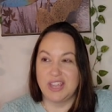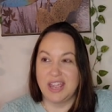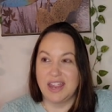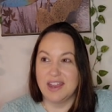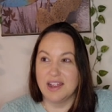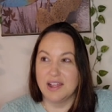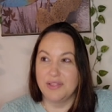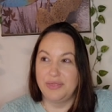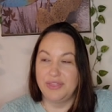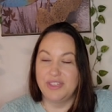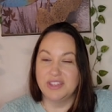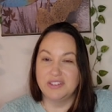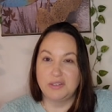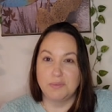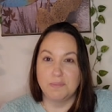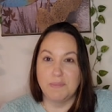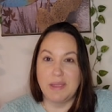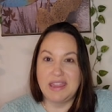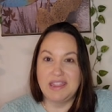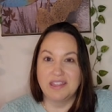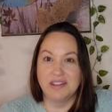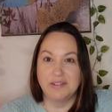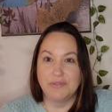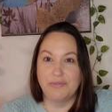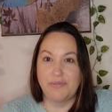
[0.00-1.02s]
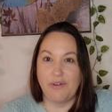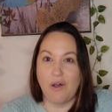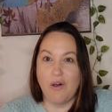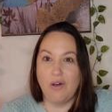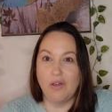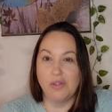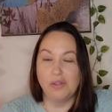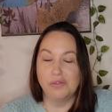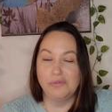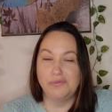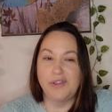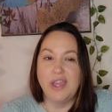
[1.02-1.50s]
and this may
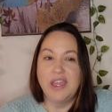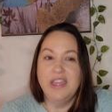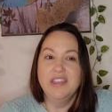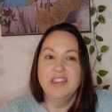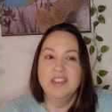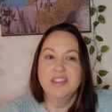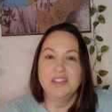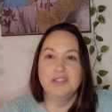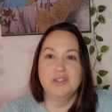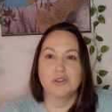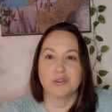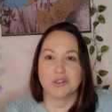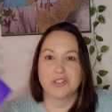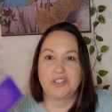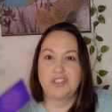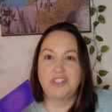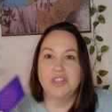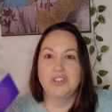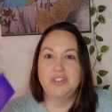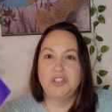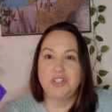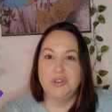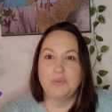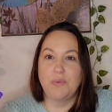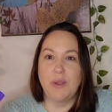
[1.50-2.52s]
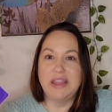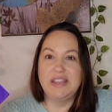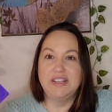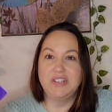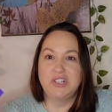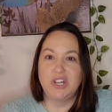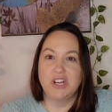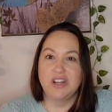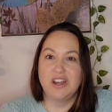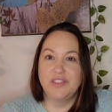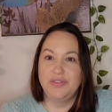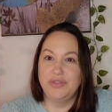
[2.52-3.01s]
involve your
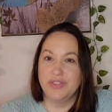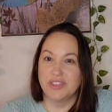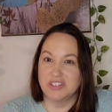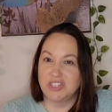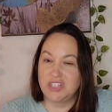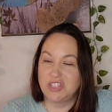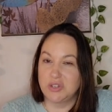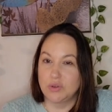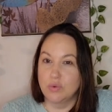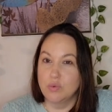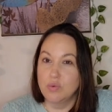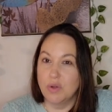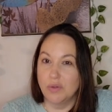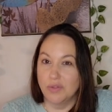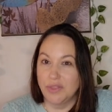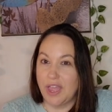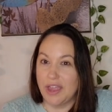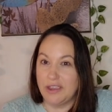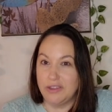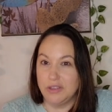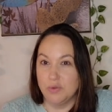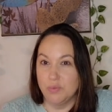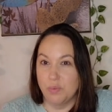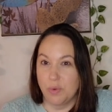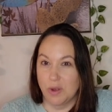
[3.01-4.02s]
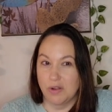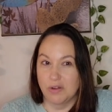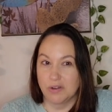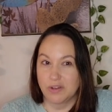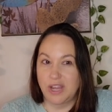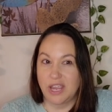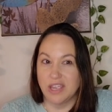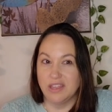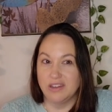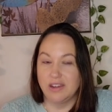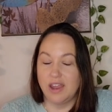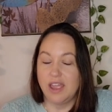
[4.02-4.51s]
situation in the school that you
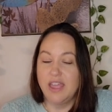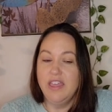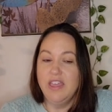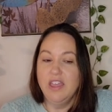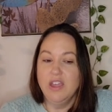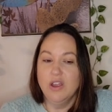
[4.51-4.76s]
work in,